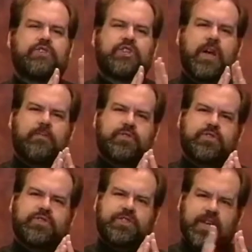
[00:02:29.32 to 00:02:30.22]
In
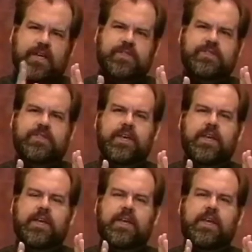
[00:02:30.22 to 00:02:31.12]
chapter 6,
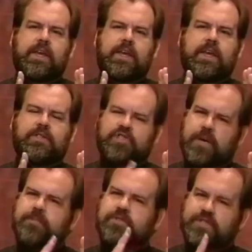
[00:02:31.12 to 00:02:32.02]
he,
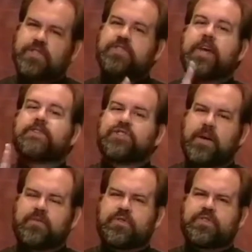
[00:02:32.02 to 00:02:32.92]
chapter 6 and
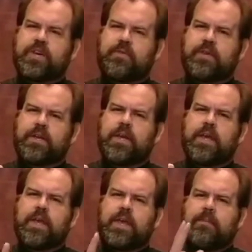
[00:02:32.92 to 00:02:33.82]
chapter 7,
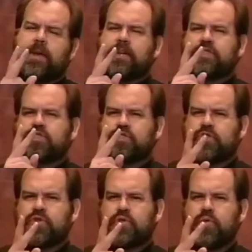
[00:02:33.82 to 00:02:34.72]
he makes
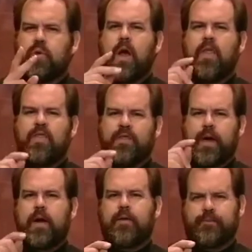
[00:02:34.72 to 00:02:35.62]
two
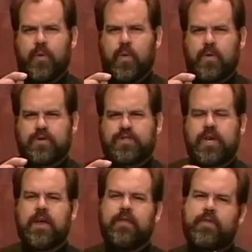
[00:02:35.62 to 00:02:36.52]
therefores
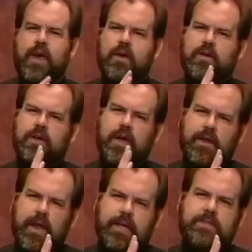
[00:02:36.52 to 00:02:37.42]
that are
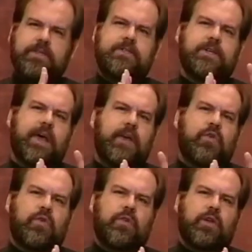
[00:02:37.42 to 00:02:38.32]
connected to that
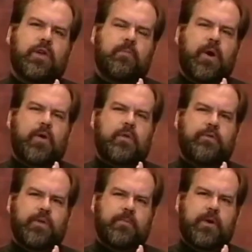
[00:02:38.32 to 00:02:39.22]
earlier part
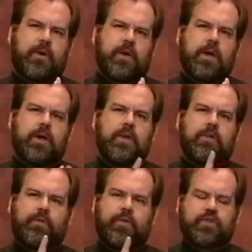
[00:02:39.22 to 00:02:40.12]
of the book.
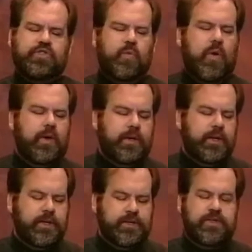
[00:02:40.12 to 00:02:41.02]
The first
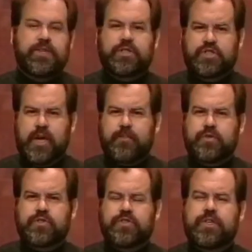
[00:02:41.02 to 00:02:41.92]
one is in
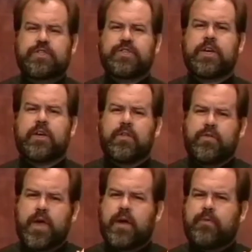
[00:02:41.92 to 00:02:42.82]
chapter 6,
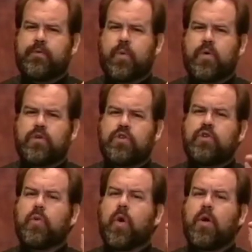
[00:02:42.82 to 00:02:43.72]
therefore
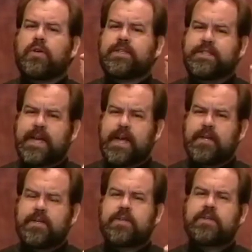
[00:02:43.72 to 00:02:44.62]
you are
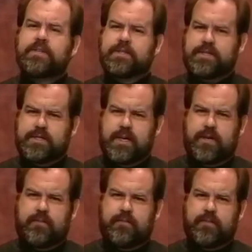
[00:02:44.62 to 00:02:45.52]
dead to
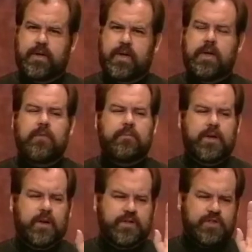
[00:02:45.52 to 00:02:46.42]
sin
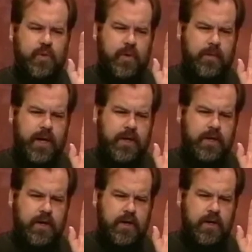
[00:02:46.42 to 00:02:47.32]
because you are
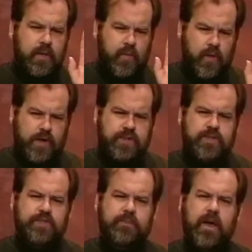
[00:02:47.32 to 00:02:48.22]
made
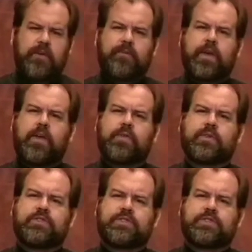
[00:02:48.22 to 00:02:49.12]
righteous by
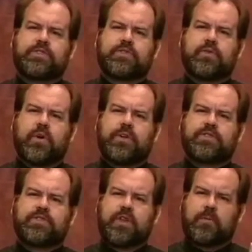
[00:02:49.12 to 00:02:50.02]
faith in Jesus
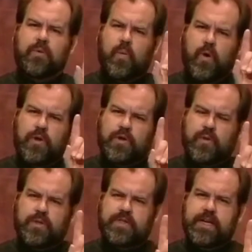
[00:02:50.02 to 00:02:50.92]
Christ. Number one,
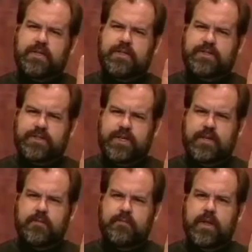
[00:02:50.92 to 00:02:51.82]
you're dead to
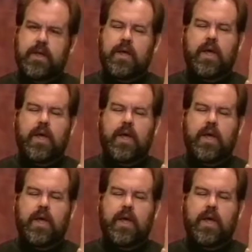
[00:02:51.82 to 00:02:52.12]
sin.